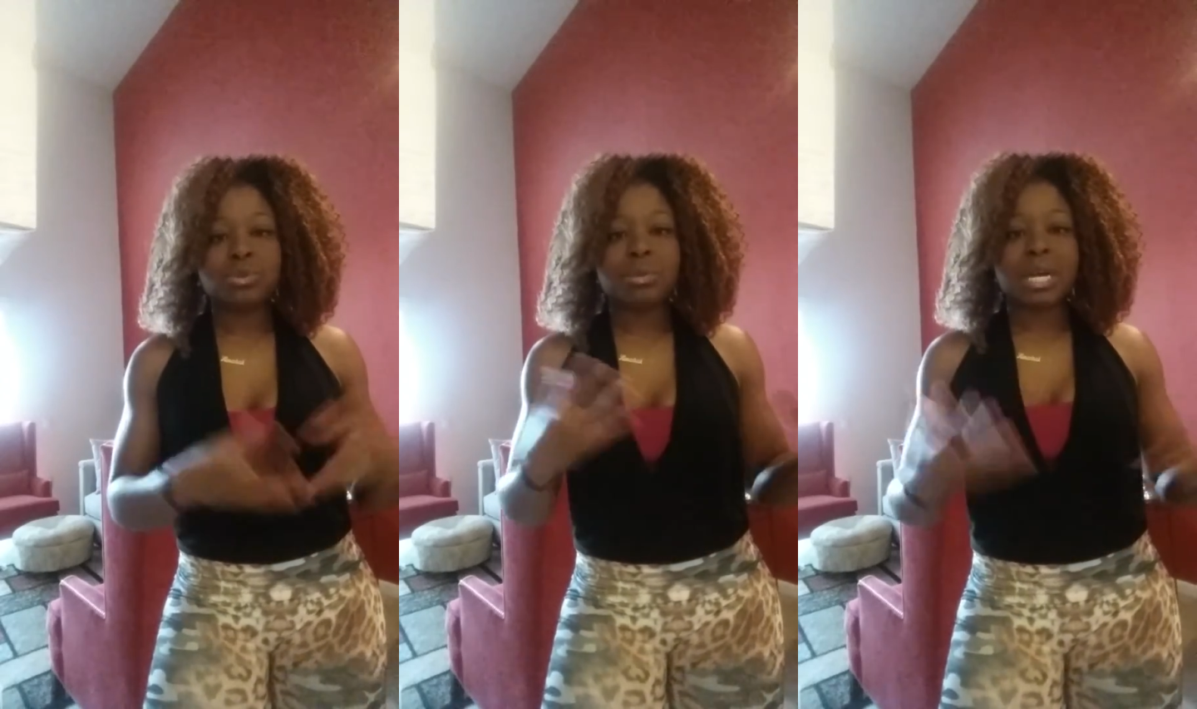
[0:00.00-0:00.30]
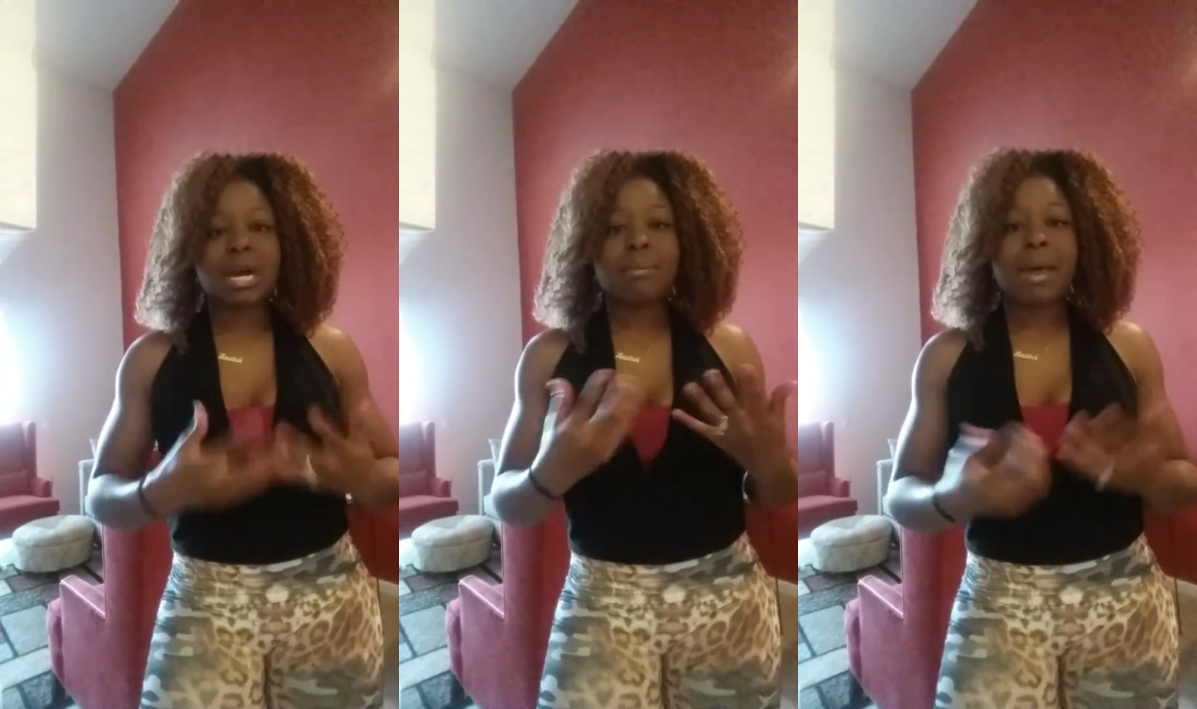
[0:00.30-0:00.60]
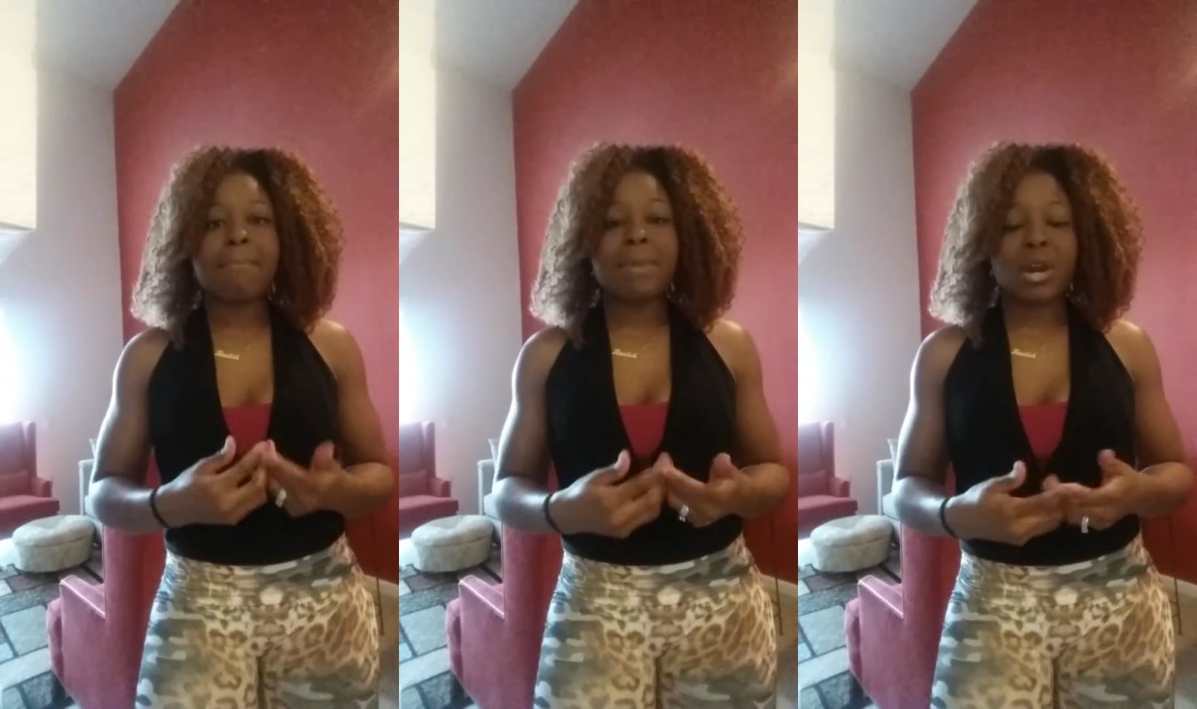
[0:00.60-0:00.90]
to become
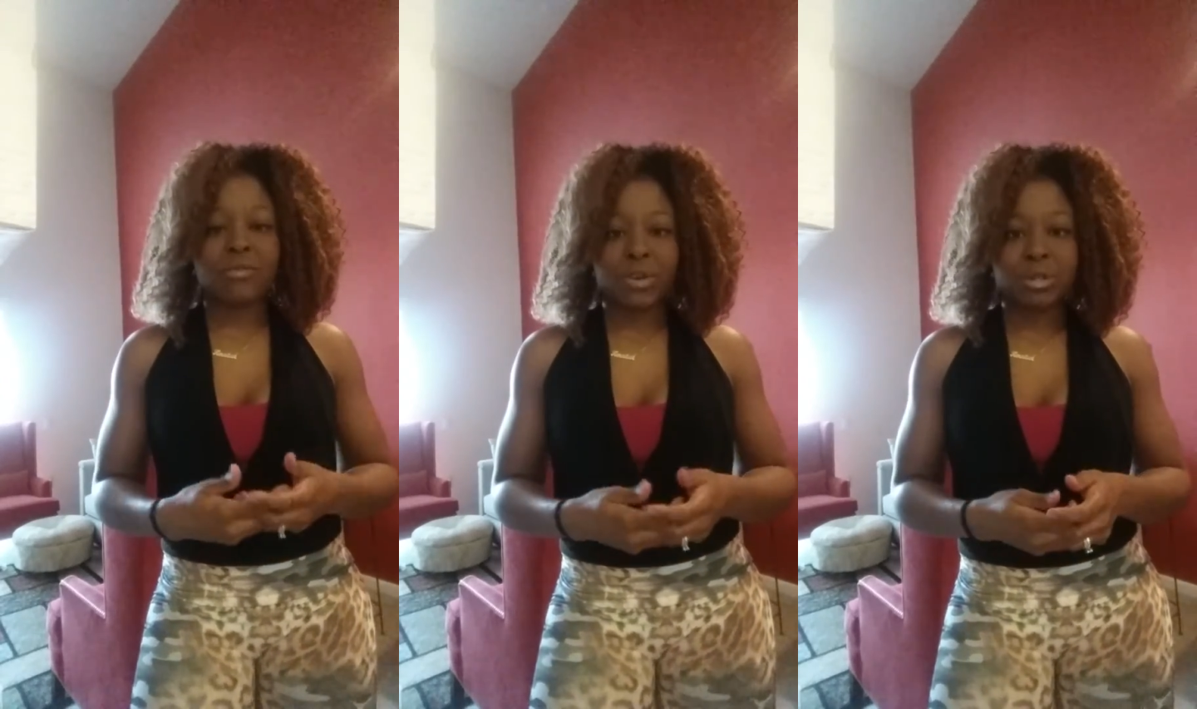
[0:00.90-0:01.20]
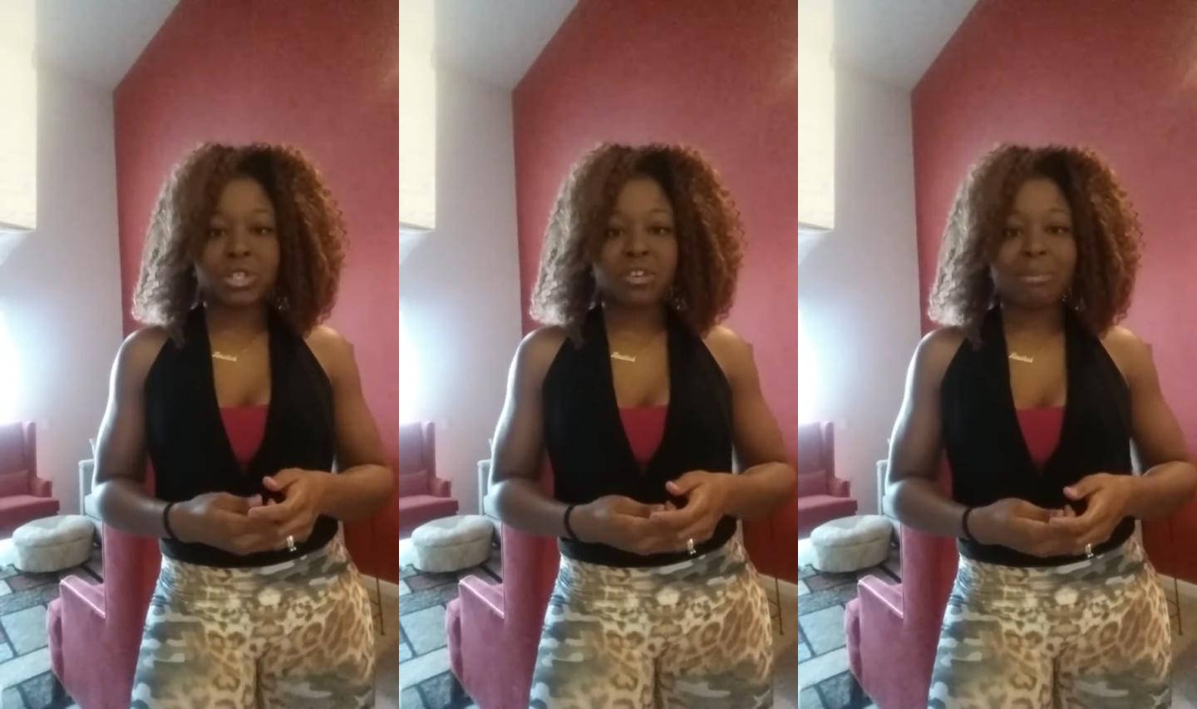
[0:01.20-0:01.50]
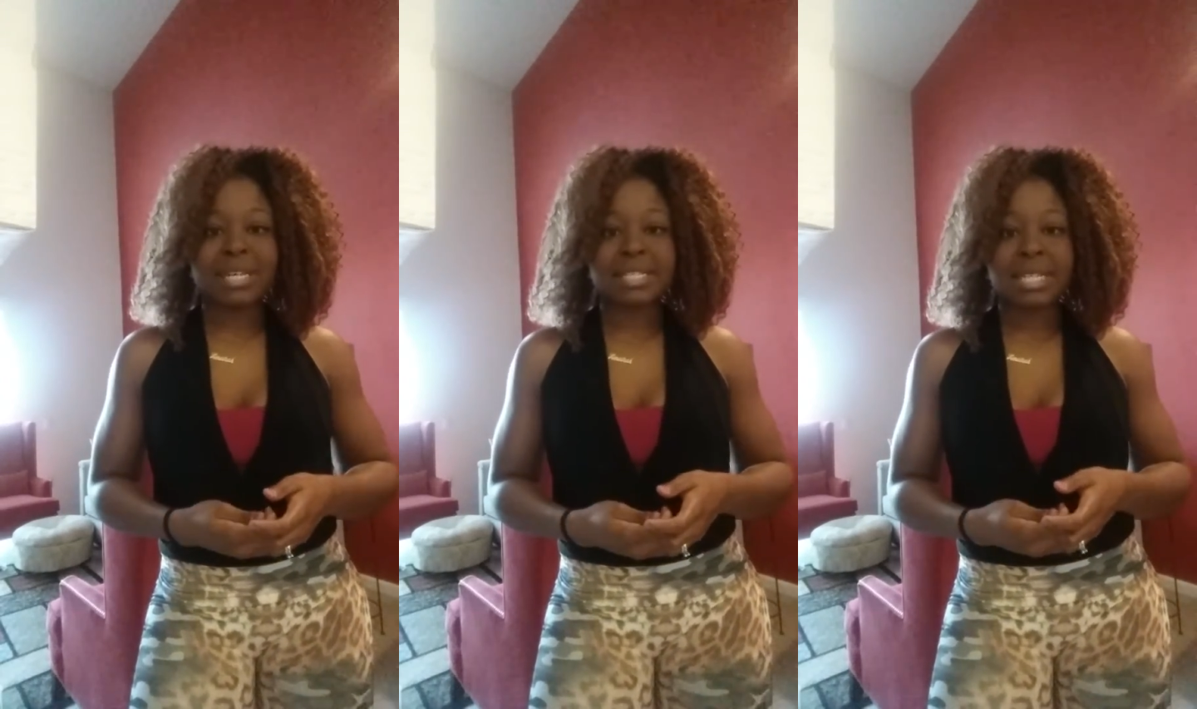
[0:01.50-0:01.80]
that better version
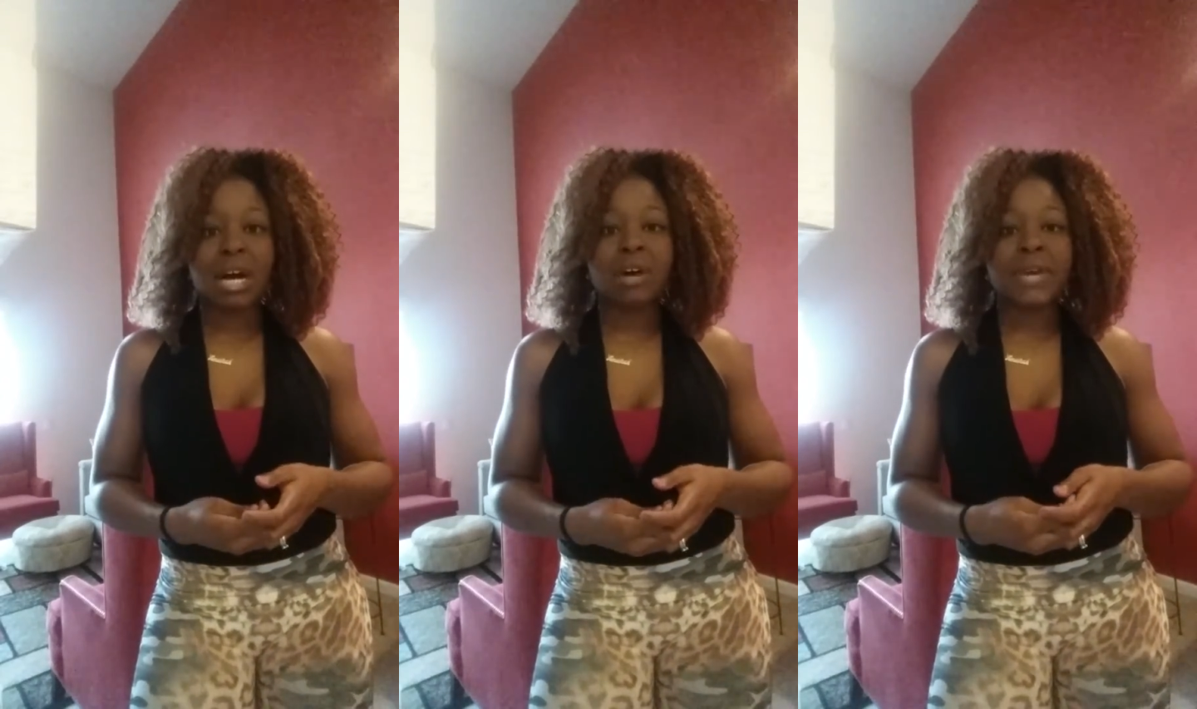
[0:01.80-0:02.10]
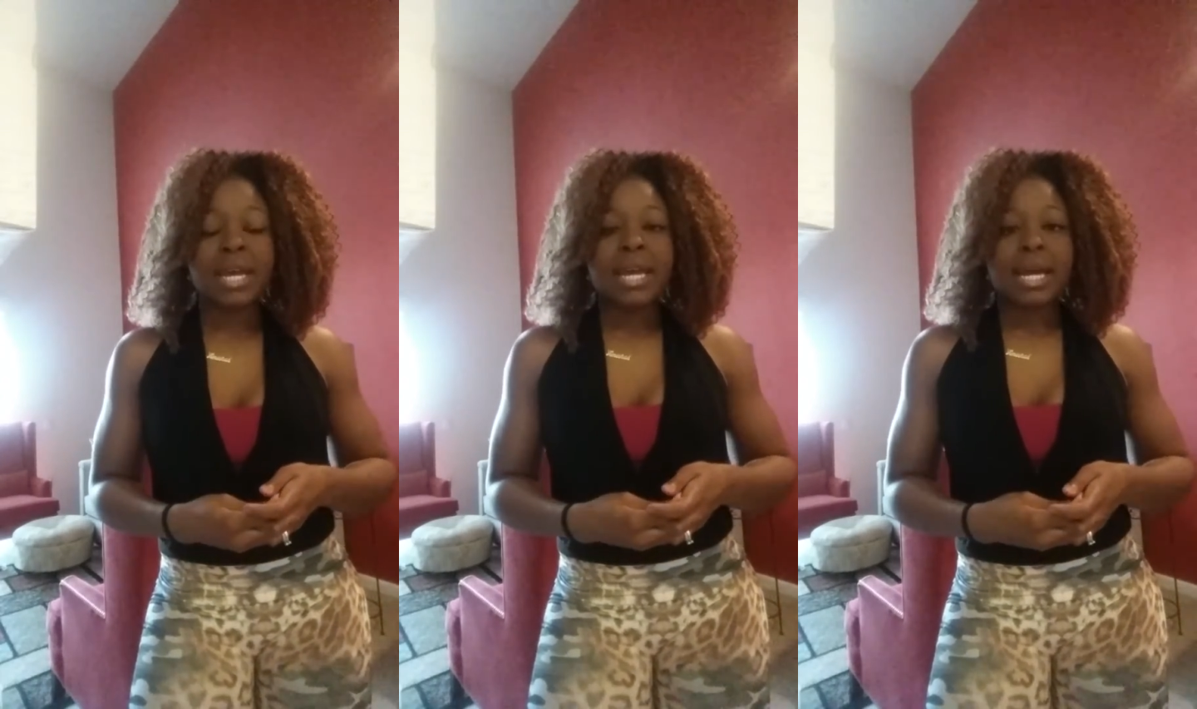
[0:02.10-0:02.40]
of myself.